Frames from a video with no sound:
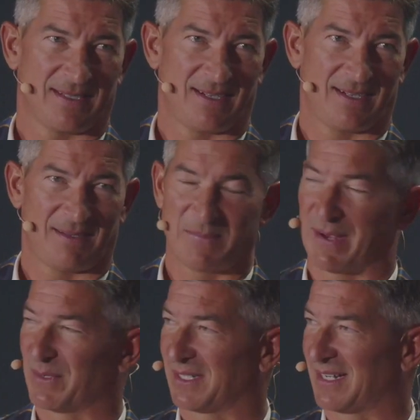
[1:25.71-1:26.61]
I'm
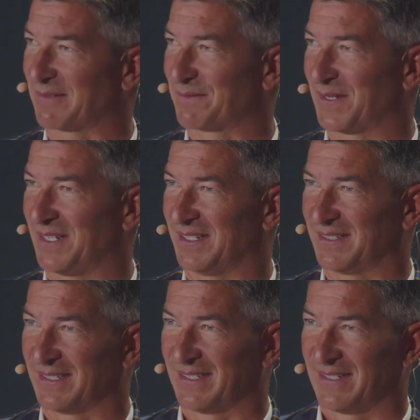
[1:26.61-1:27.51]
having a lot of
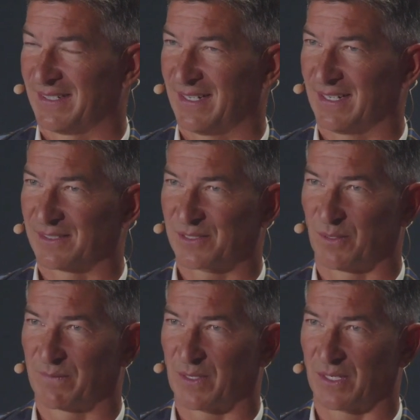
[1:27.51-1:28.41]
fun. And
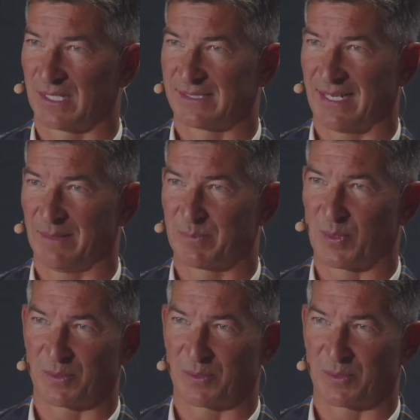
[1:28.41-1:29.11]
so far to date,